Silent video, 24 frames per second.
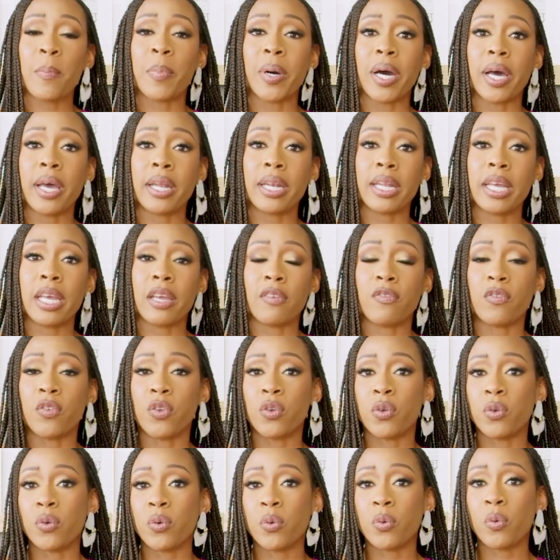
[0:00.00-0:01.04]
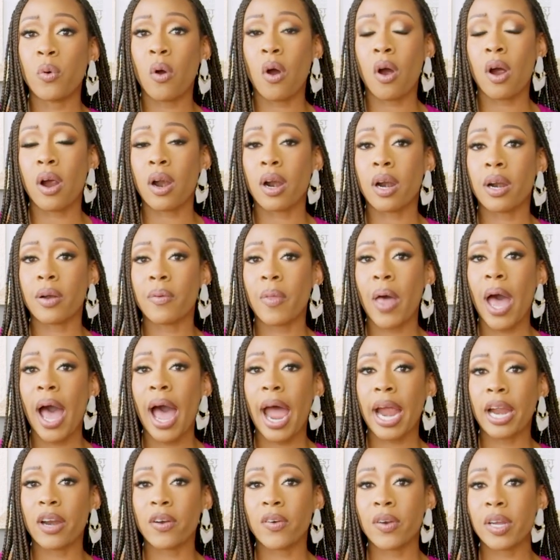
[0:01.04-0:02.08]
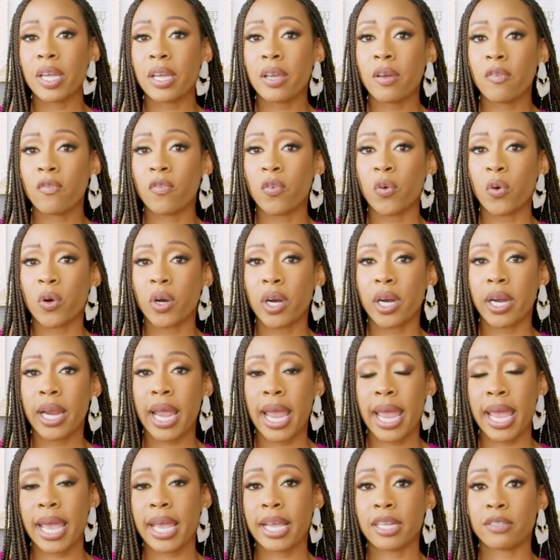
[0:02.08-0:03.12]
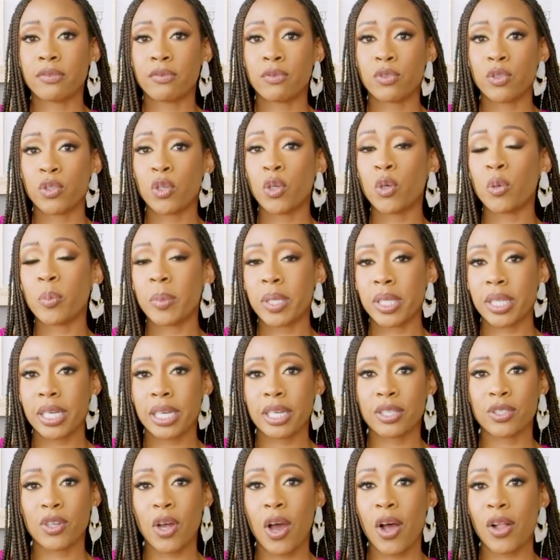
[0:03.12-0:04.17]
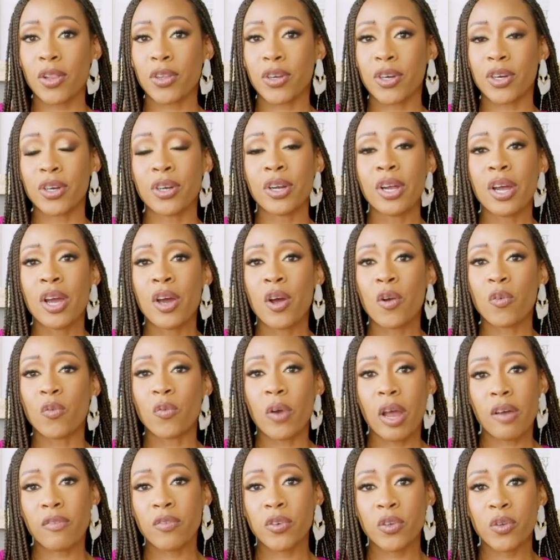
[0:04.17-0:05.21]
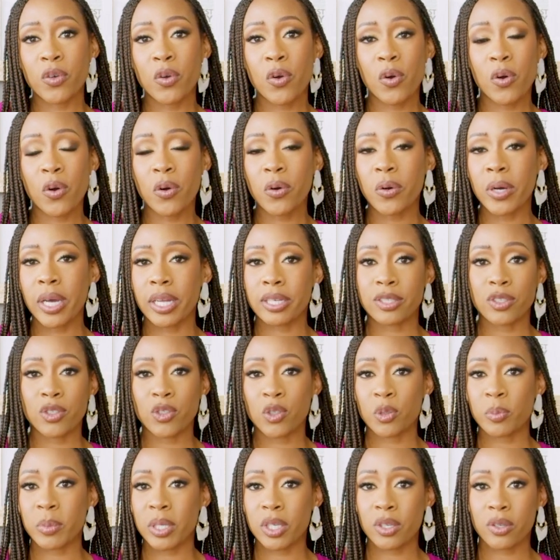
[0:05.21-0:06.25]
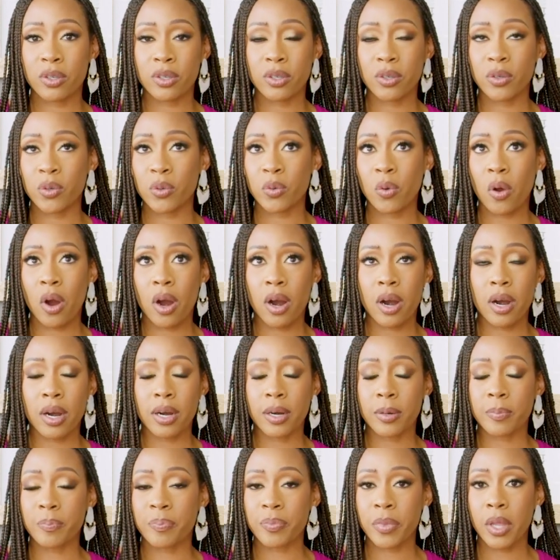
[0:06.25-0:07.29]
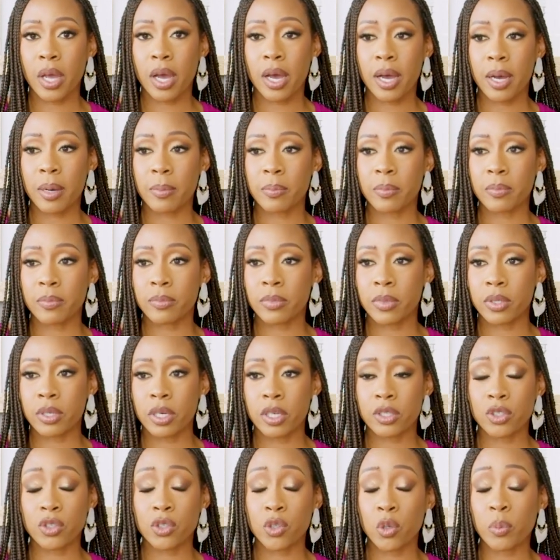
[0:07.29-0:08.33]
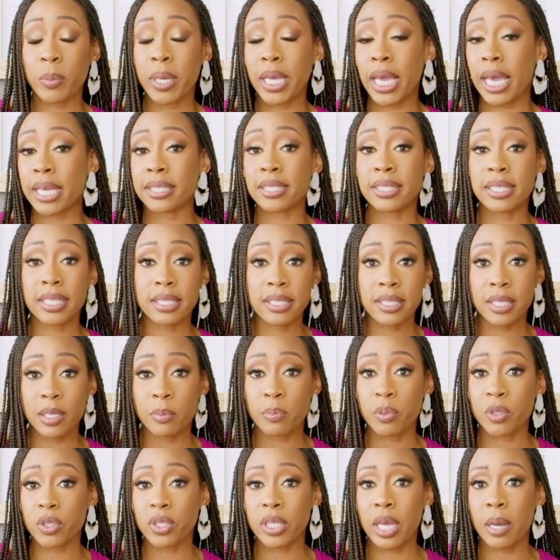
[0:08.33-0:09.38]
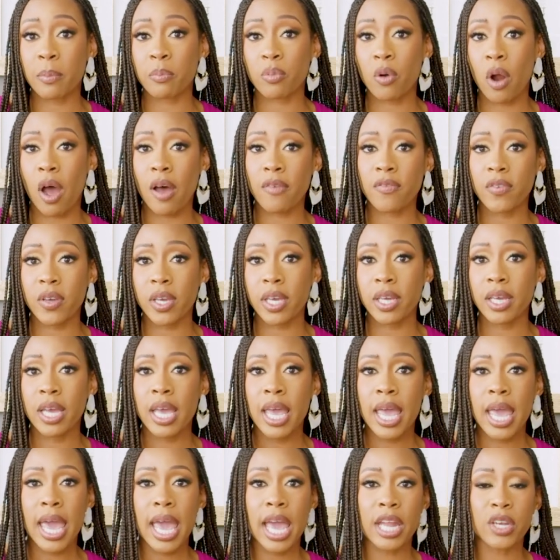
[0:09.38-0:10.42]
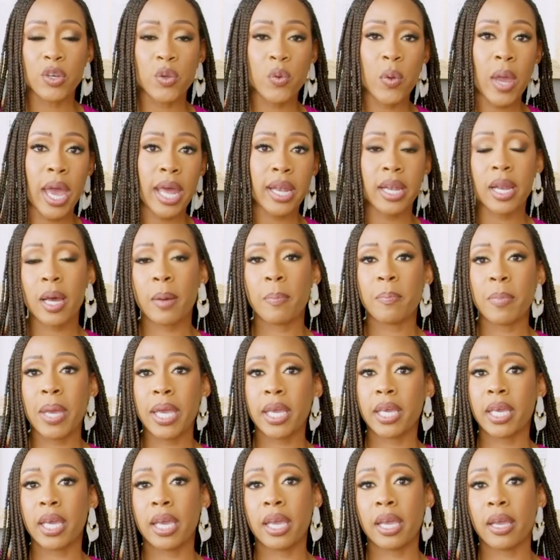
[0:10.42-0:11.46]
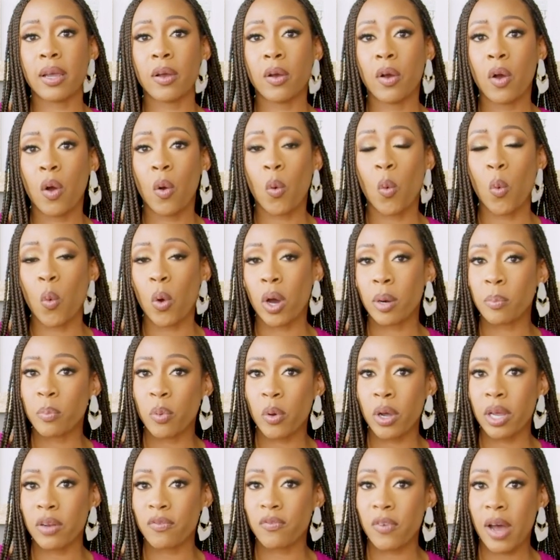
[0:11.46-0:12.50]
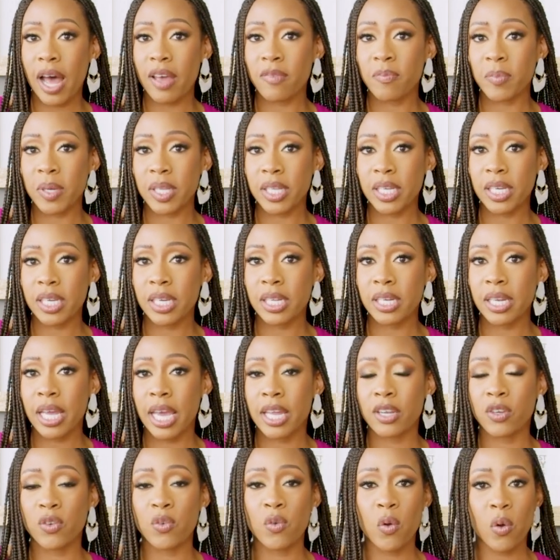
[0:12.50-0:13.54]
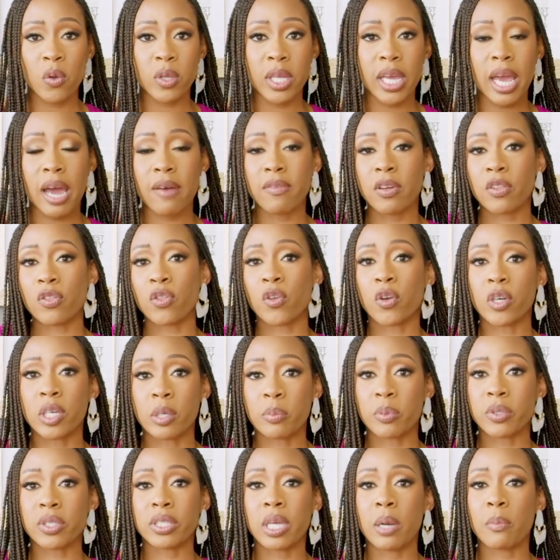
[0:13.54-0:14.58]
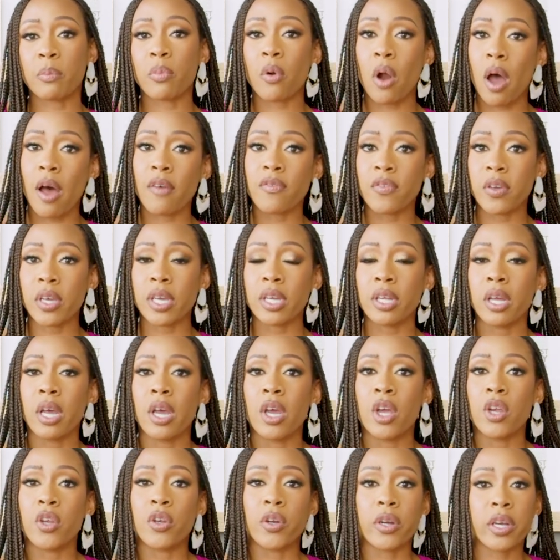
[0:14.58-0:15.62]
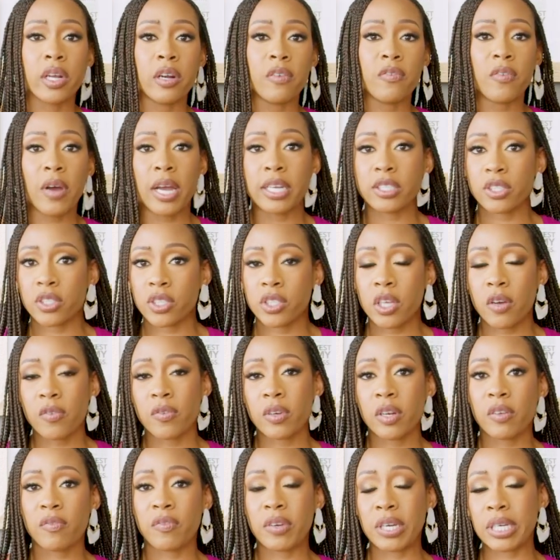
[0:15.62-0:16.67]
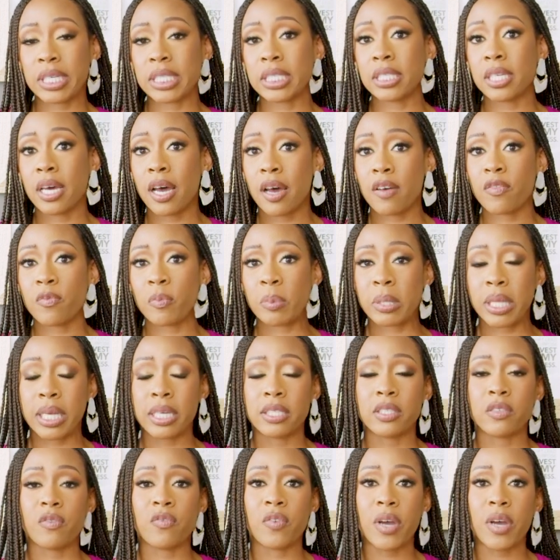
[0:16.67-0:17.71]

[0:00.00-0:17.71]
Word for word: but if you are hiring for a $2 million revenue goal and assuming you are um, assuming a 60% profit and you end up making 1.5 million and you only have a 30% profit, you're going to find yourself in a very tough place